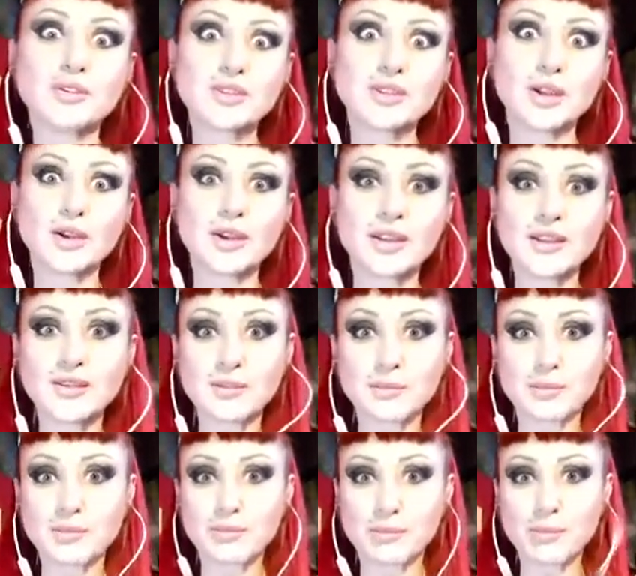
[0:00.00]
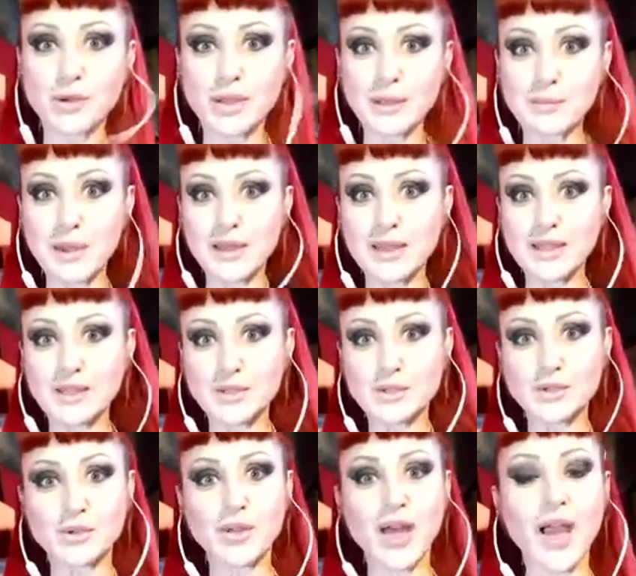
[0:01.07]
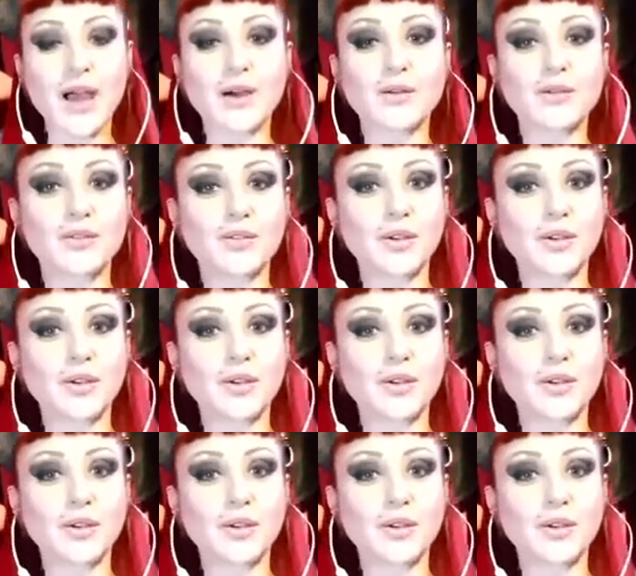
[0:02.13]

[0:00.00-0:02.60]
it is bringing money into the house.